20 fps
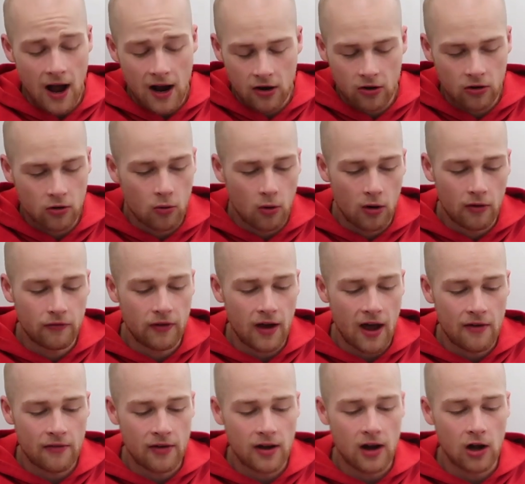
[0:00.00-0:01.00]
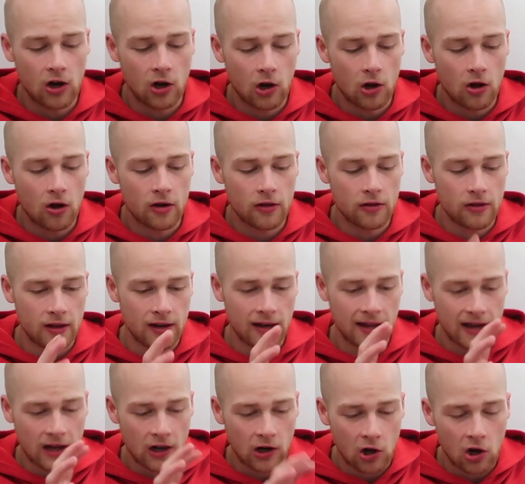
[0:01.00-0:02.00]
I could go on forever. A lot
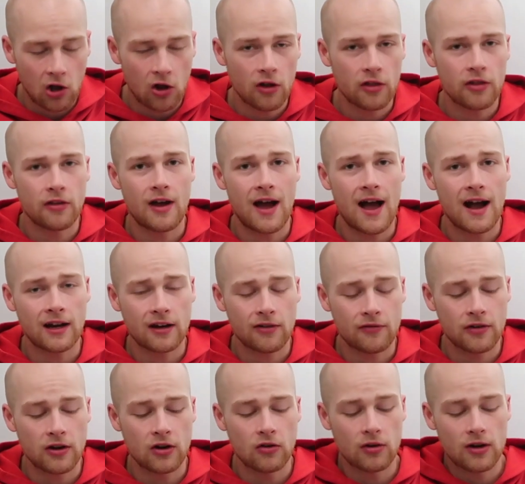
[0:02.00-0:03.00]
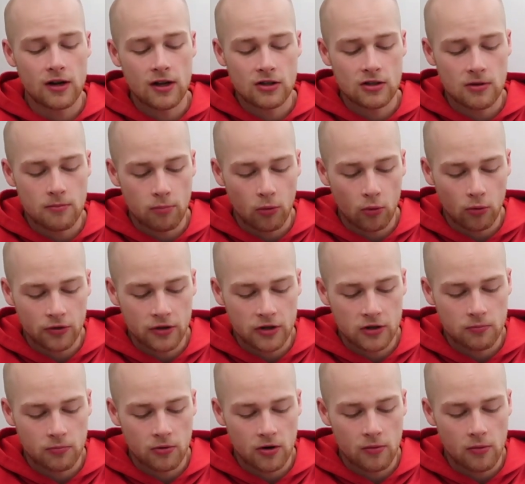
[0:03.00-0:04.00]
of the active ingredients in both
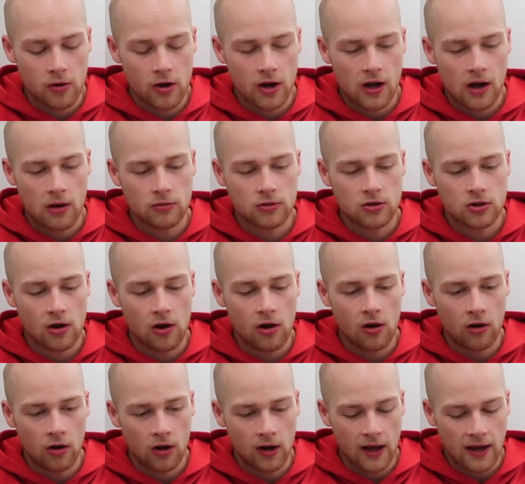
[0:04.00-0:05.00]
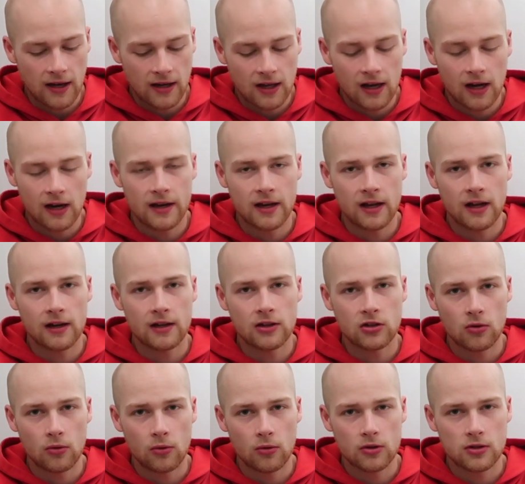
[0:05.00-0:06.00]
these pre-workouts are like clinically
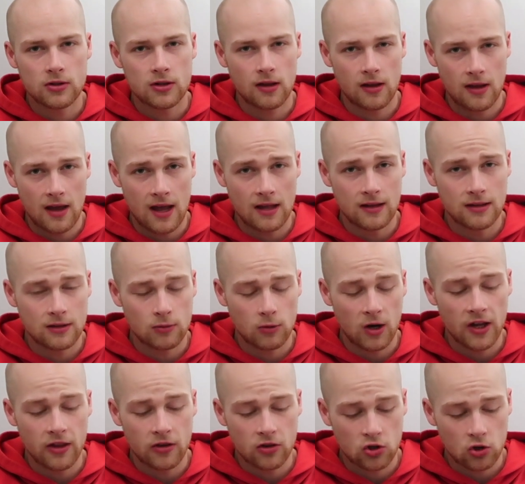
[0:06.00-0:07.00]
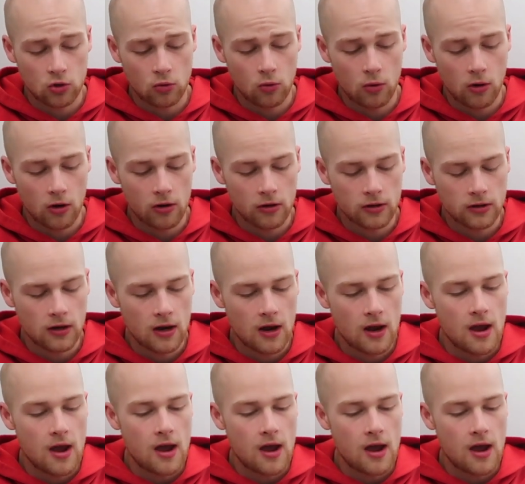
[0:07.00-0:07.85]
dosed, hence why they're so good.